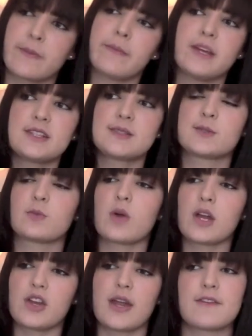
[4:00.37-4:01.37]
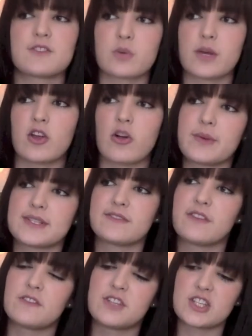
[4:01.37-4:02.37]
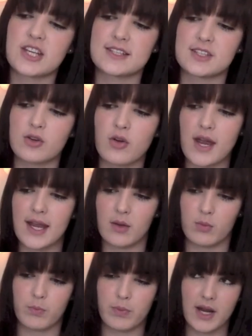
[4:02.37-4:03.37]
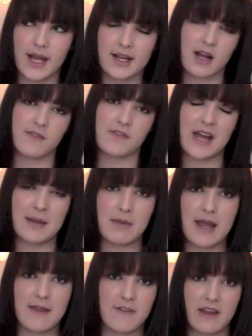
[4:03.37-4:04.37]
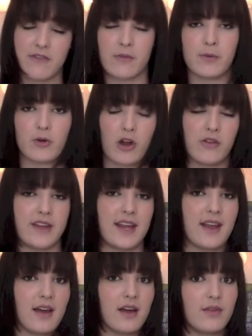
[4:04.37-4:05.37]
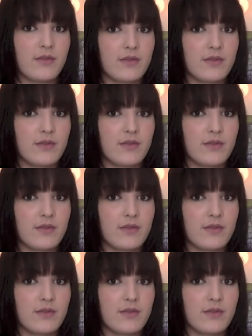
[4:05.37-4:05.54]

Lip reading: me, miss, why do you have 20 copies of 50 Shades of Grey, but I can't find my favourite book over here?"